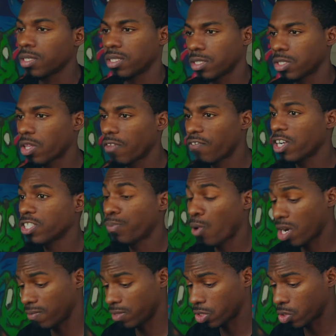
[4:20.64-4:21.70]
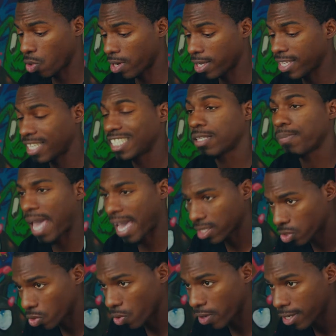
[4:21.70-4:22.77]
So the first part of a story is the
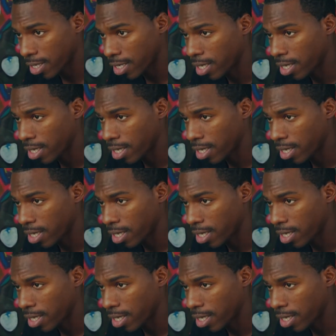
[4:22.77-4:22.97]
backstory.